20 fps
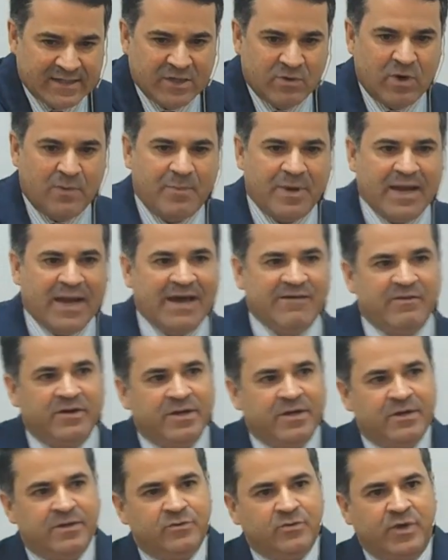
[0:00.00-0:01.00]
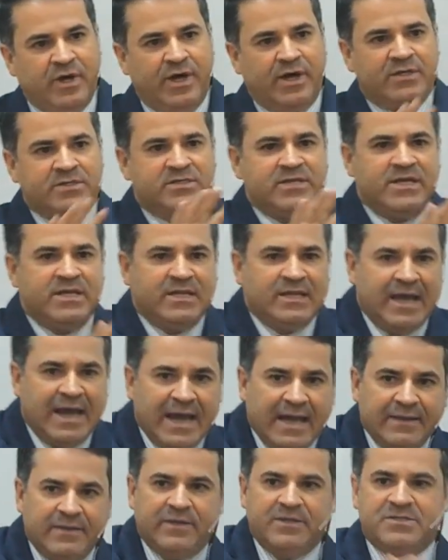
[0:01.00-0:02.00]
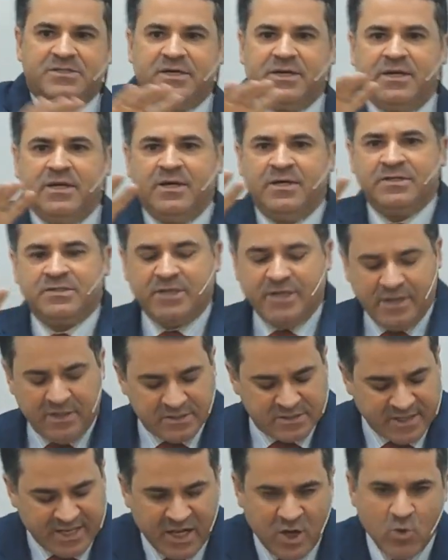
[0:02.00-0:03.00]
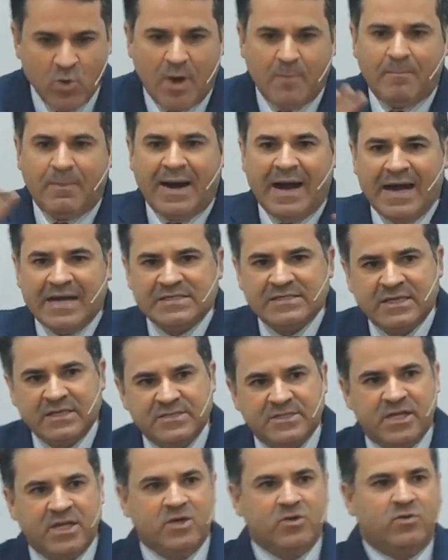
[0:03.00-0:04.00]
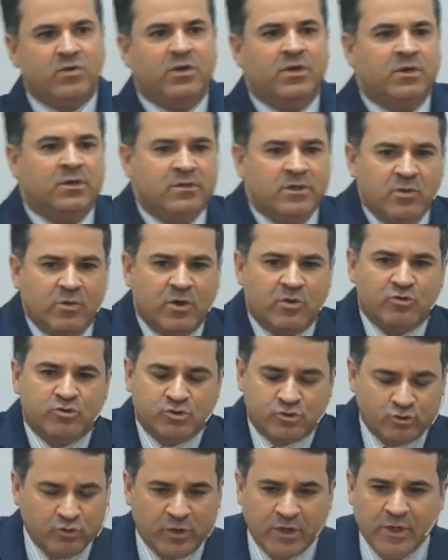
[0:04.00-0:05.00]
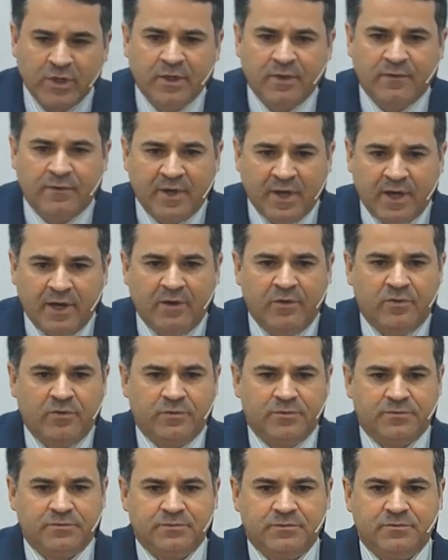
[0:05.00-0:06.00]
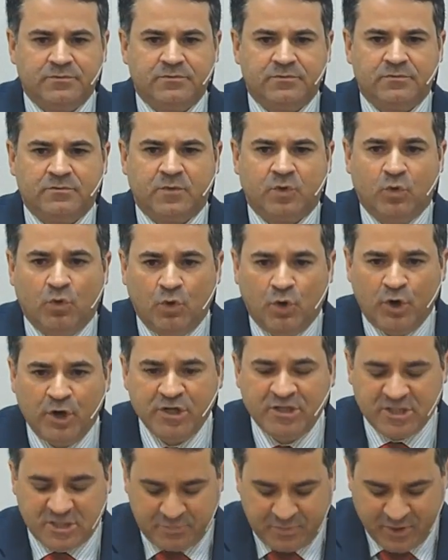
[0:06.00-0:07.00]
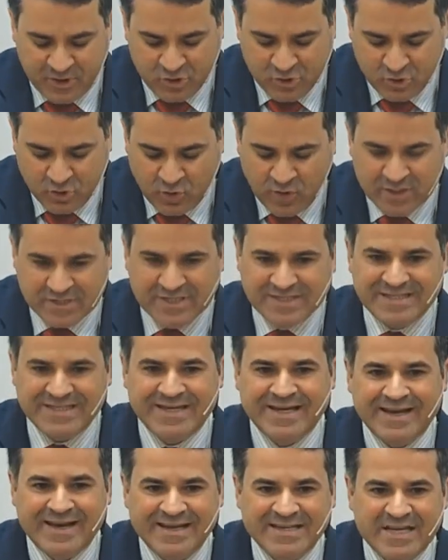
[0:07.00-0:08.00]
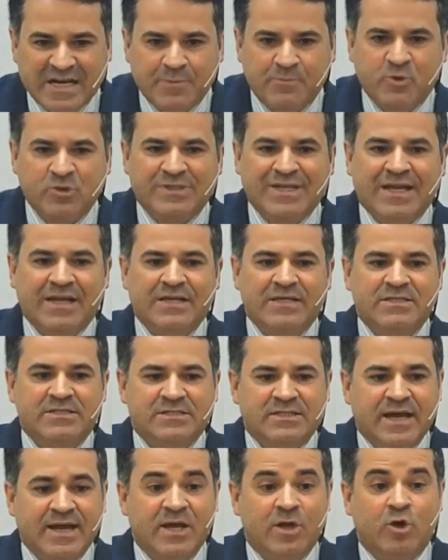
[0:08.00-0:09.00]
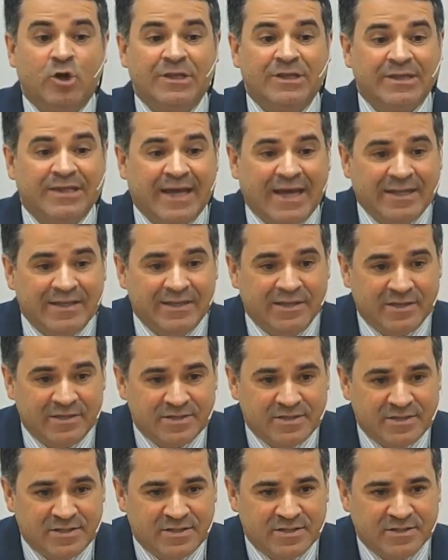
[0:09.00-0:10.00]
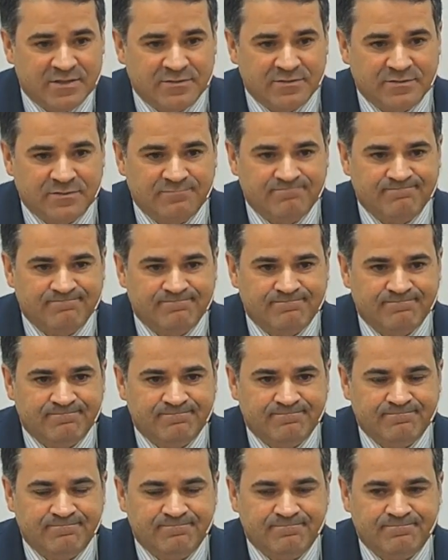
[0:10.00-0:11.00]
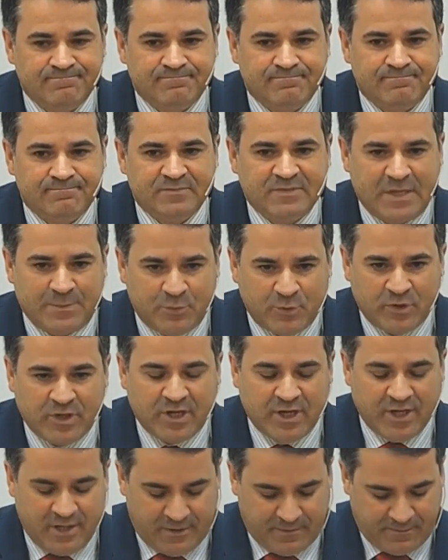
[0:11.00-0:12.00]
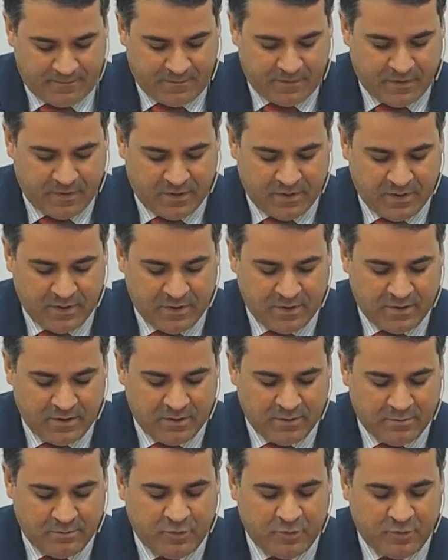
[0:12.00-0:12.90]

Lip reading: that is a shirt of the right thing, something without any mask, anything to fake in it. No, today the churches, they were supposed to be completely full.